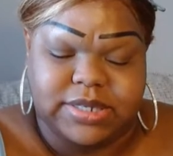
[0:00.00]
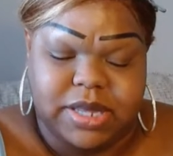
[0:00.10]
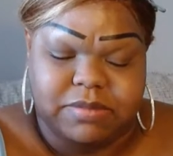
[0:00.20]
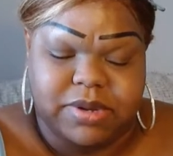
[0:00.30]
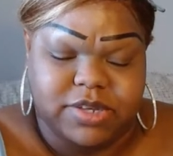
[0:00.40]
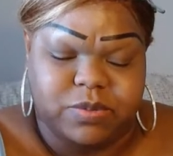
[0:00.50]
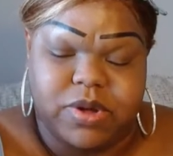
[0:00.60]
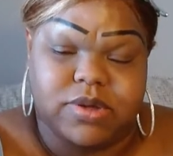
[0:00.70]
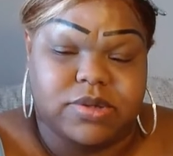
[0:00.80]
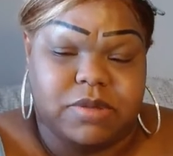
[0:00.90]
something as
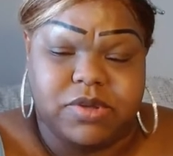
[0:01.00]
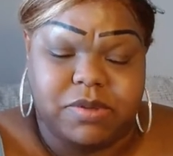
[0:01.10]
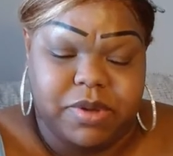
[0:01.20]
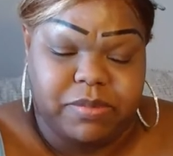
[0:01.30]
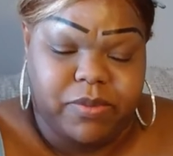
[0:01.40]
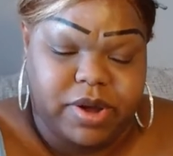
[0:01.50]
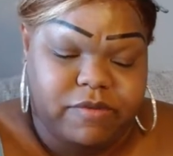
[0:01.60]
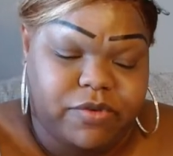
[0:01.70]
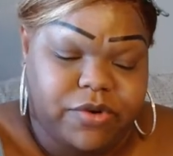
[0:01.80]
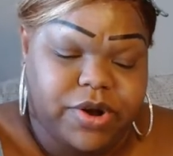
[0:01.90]
well. Something you've been
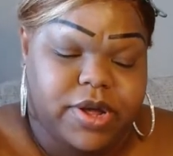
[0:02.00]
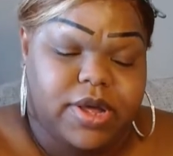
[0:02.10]
praying for